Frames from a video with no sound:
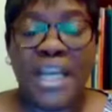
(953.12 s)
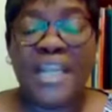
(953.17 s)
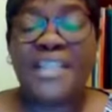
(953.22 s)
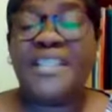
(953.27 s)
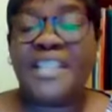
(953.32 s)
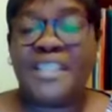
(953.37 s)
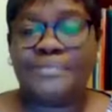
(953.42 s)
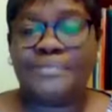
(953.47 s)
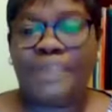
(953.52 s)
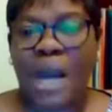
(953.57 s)

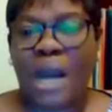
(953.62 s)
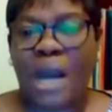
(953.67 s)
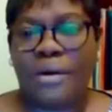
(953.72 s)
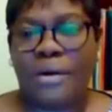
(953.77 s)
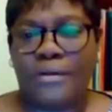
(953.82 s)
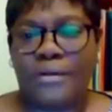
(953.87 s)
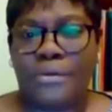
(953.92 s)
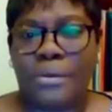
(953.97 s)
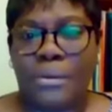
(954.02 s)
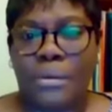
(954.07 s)
It is
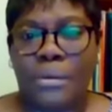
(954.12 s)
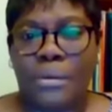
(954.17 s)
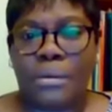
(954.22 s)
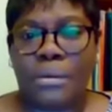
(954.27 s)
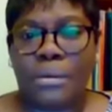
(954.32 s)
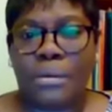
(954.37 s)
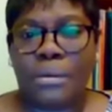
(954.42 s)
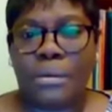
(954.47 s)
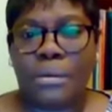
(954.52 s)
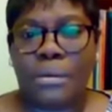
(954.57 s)
powerful.
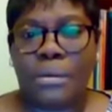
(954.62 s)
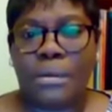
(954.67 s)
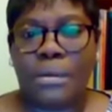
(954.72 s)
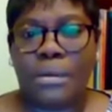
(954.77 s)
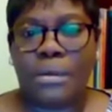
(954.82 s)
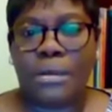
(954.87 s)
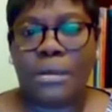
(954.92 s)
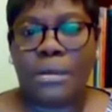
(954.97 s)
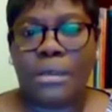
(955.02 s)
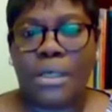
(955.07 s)

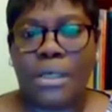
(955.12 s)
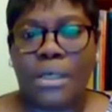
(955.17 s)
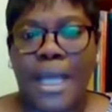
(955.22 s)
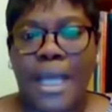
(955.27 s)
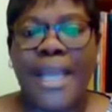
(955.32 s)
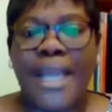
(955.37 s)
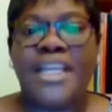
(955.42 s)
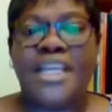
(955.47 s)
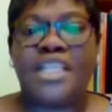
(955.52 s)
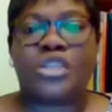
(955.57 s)

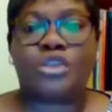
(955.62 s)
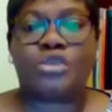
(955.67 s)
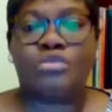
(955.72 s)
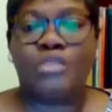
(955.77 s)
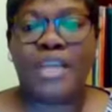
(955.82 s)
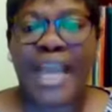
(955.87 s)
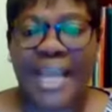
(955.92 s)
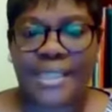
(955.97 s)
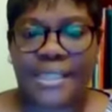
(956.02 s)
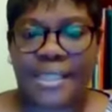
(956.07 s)
It is
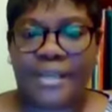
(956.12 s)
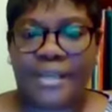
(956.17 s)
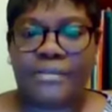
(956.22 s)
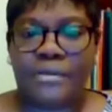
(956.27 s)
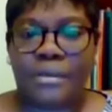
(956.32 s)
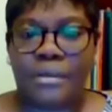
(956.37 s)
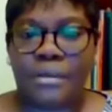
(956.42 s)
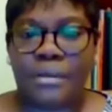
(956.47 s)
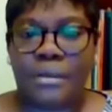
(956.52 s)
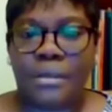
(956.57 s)
creative.
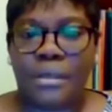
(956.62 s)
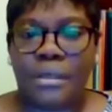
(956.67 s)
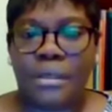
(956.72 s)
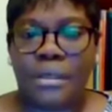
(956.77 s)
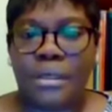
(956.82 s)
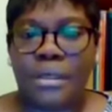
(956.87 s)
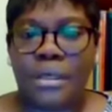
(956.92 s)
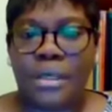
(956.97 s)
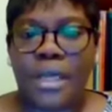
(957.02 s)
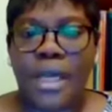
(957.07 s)

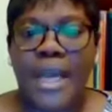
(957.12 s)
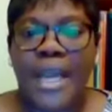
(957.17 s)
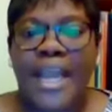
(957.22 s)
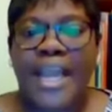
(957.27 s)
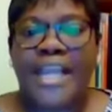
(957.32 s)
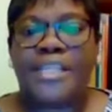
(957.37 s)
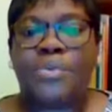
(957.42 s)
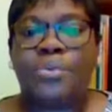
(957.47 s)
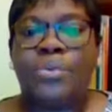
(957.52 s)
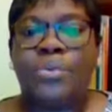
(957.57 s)

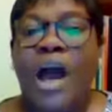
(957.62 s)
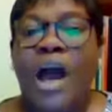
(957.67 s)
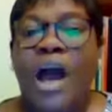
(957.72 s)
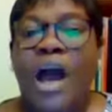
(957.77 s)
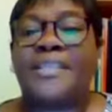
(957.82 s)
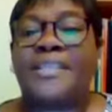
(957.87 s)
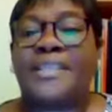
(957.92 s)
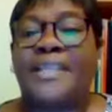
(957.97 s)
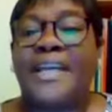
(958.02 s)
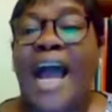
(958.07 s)
His
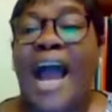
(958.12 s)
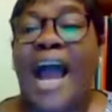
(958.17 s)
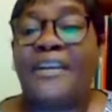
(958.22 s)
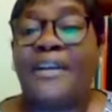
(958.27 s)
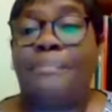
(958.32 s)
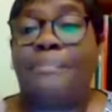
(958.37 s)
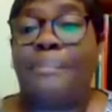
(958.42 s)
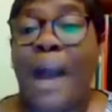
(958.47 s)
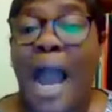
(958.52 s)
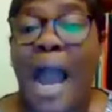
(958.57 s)
words
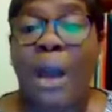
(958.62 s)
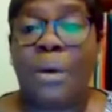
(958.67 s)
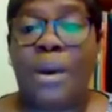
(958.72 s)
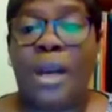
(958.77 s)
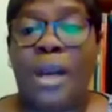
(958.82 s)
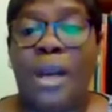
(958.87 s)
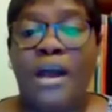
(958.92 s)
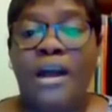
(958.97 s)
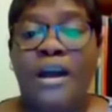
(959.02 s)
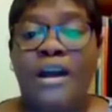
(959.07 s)
carry
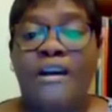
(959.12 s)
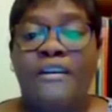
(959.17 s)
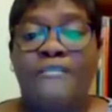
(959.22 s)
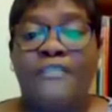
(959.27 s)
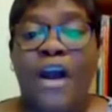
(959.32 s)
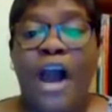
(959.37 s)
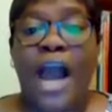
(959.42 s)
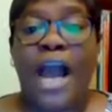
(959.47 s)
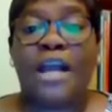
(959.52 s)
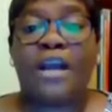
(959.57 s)
power
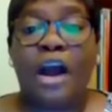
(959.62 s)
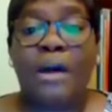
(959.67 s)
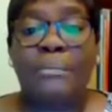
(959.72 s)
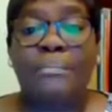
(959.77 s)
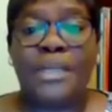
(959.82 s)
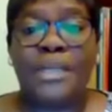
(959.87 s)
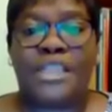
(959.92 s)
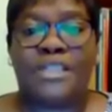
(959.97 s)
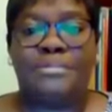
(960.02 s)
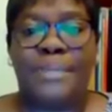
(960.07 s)
for
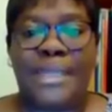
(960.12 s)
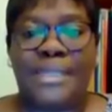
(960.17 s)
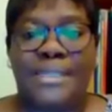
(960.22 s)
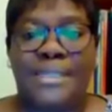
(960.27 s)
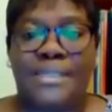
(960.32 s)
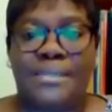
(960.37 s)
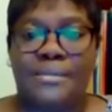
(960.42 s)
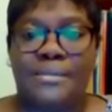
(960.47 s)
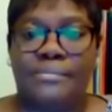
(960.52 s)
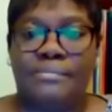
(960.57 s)

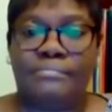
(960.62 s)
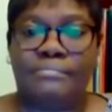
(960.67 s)
accomplishment.